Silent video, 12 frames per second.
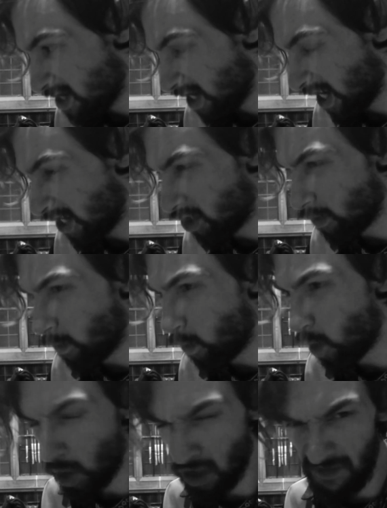and some
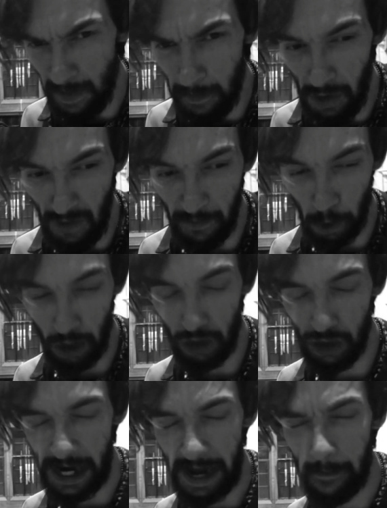water removal
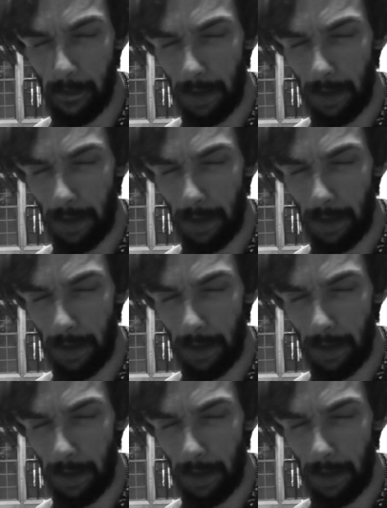cream.